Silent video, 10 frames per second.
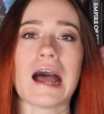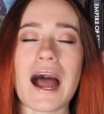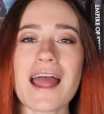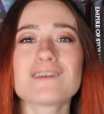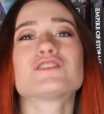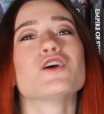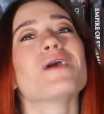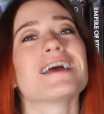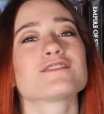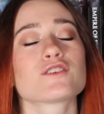I have two
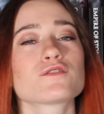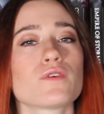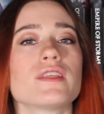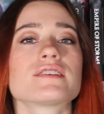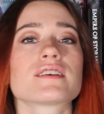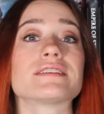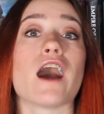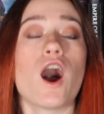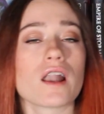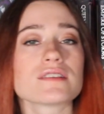answers for this because it
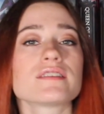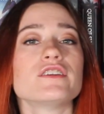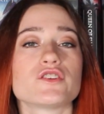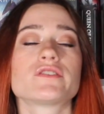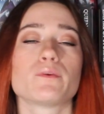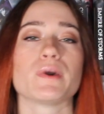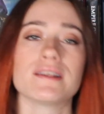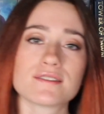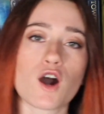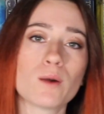honestly just
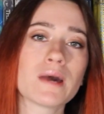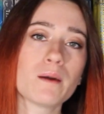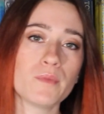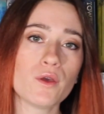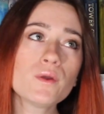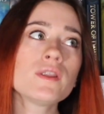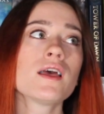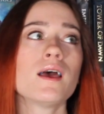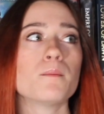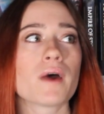depends on my mood,
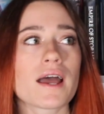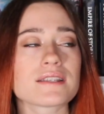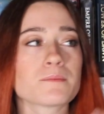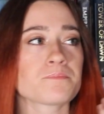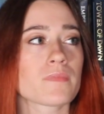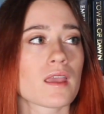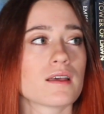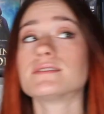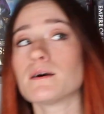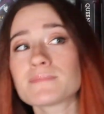but
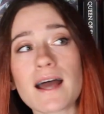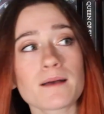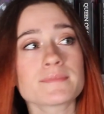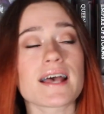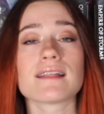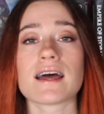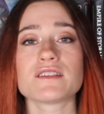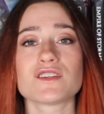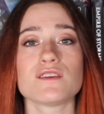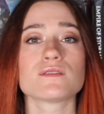sometimes I
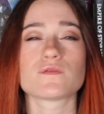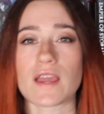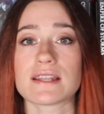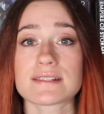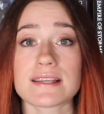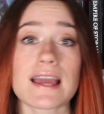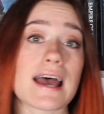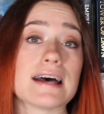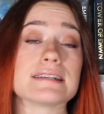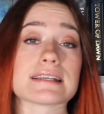like to use fantasy
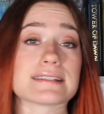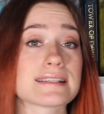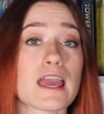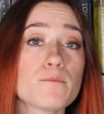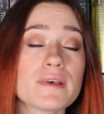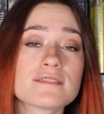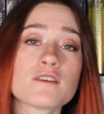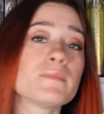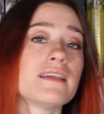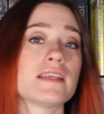as
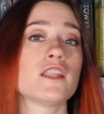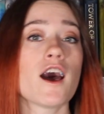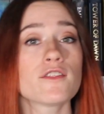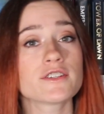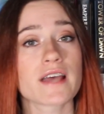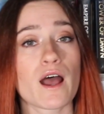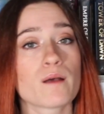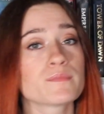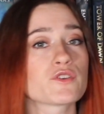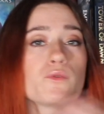escapism, and then other
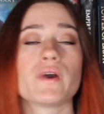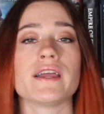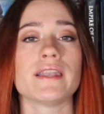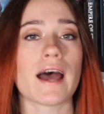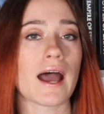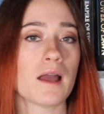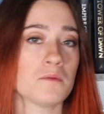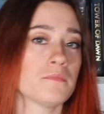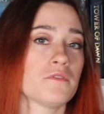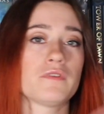times when
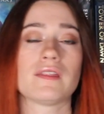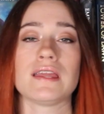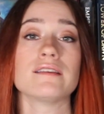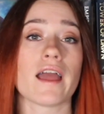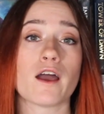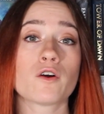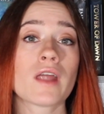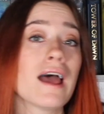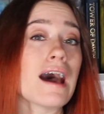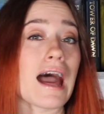I'm feeling down,
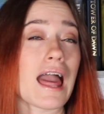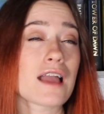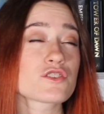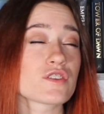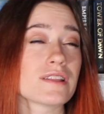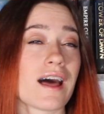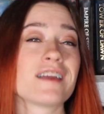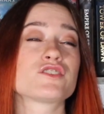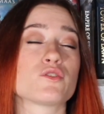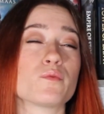I actually
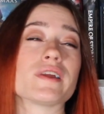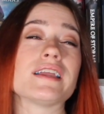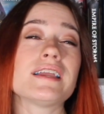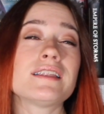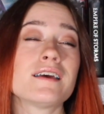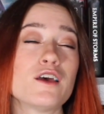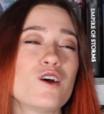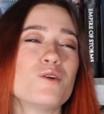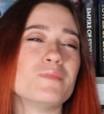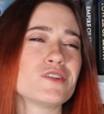like to read
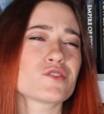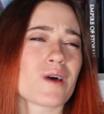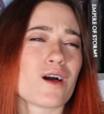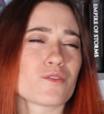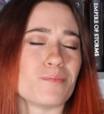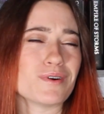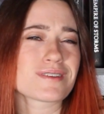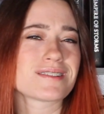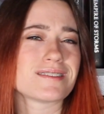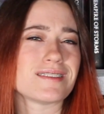mental health
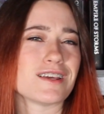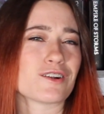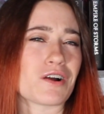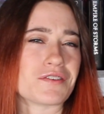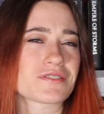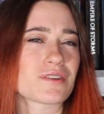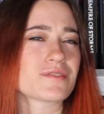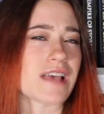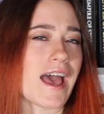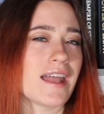books that are also
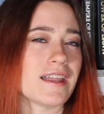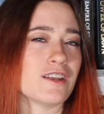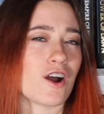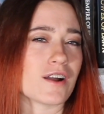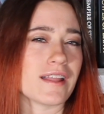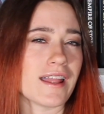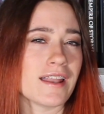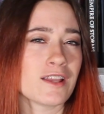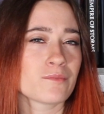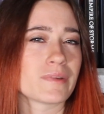sad and
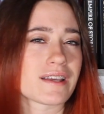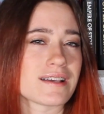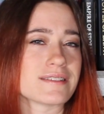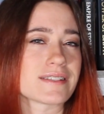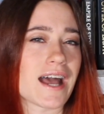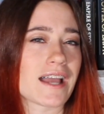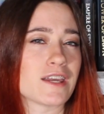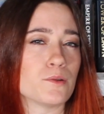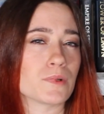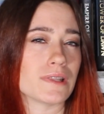hard-hitting, because I
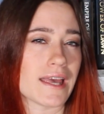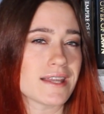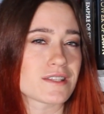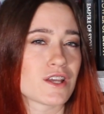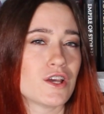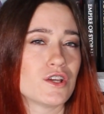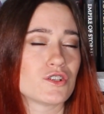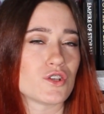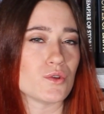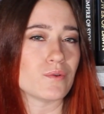can relate
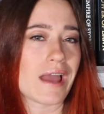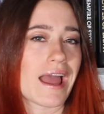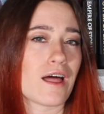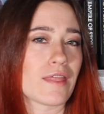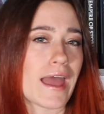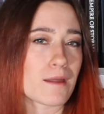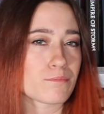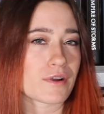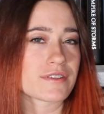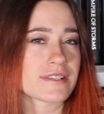to how that
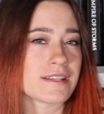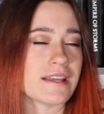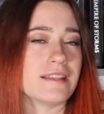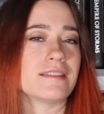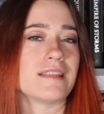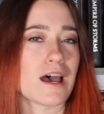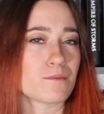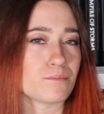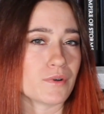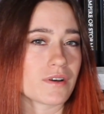person in
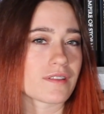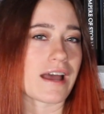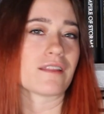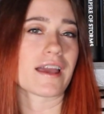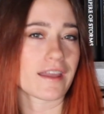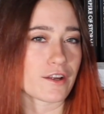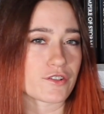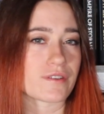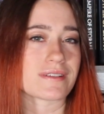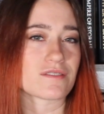that book, how that
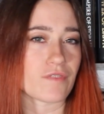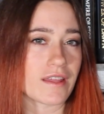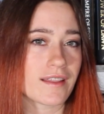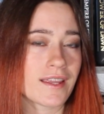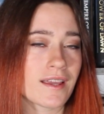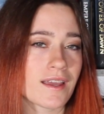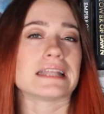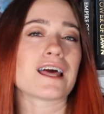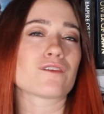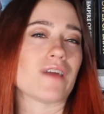character is feeling.
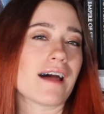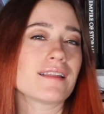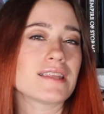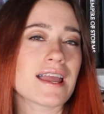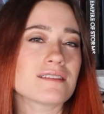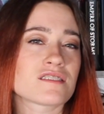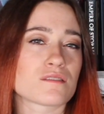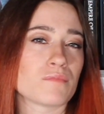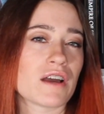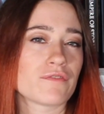It like
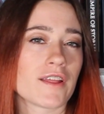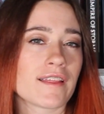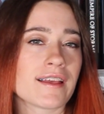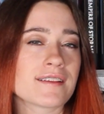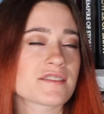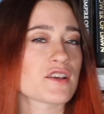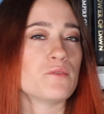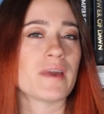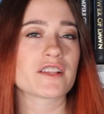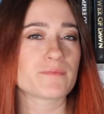validates my feelings
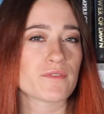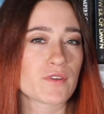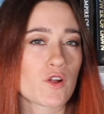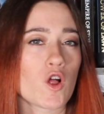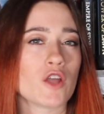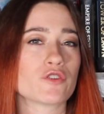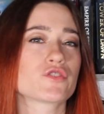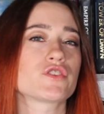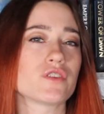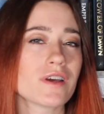and makes me feel
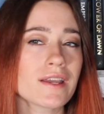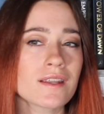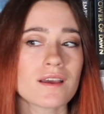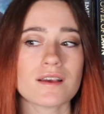understood.